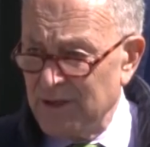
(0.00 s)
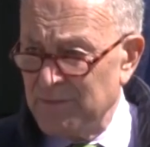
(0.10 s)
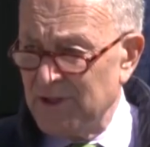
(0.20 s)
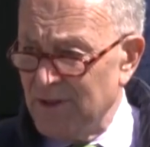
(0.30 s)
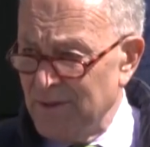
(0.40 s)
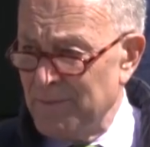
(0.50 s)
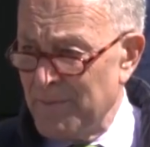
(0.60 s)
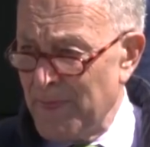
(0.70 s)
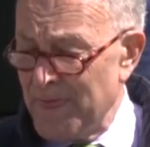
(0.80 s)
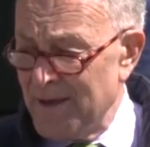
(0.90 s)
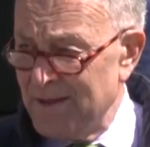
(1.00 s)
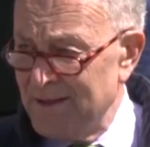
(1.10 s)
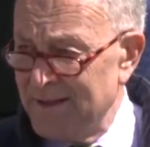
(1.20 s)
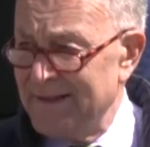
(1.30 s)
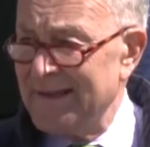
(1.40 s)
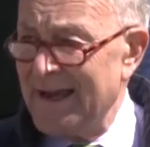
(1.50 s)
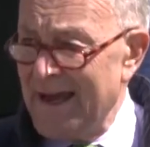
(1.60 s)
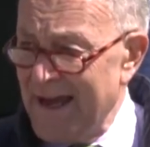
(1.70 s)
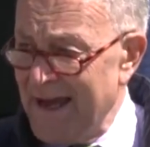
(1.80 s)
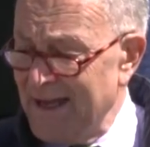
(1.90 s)
Bill
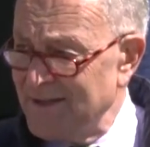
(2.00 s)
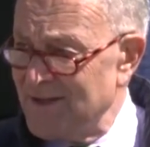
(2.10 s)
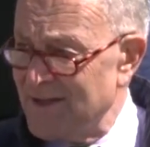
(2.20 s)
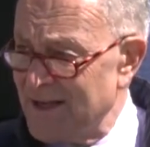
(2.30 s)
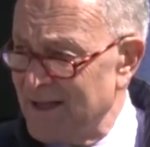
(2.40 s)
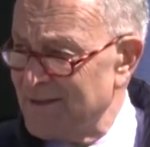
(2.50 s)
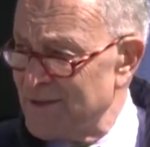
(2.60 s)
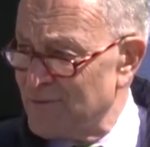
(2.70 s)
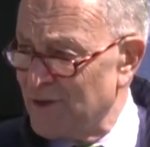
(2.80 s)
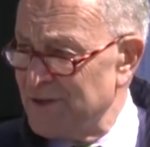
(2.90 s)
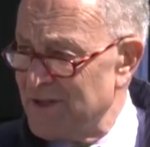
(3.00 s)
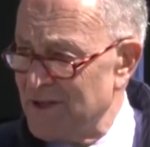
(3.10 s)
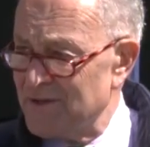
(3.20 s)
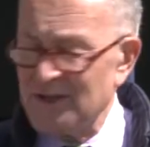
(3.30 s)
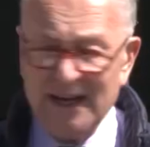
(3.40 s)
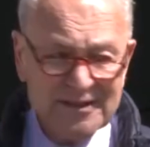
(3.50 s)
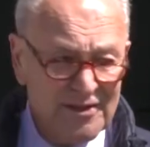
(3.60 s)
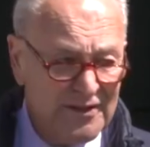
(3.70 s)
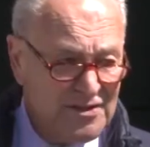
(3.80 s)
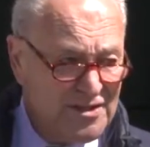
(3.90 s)
and the Endless Frontiers Act
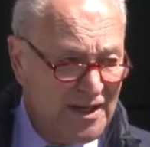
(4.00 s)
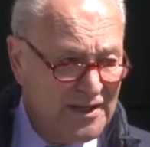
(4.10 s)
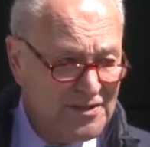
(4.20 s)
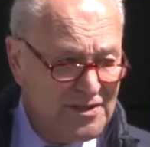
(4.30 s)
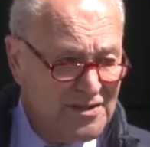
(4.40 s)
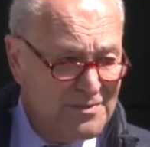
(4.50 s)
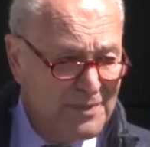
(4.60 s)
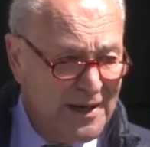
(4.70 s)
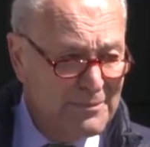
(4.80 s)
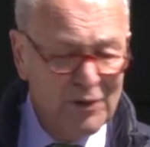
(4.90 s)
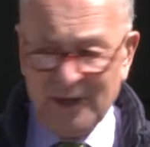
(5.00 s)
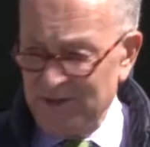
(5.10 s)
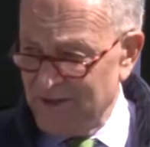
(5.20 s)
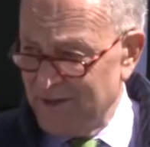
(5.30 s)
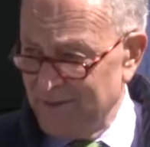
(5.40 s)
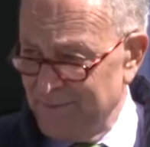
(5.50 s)
on the Sciences is bipartisan.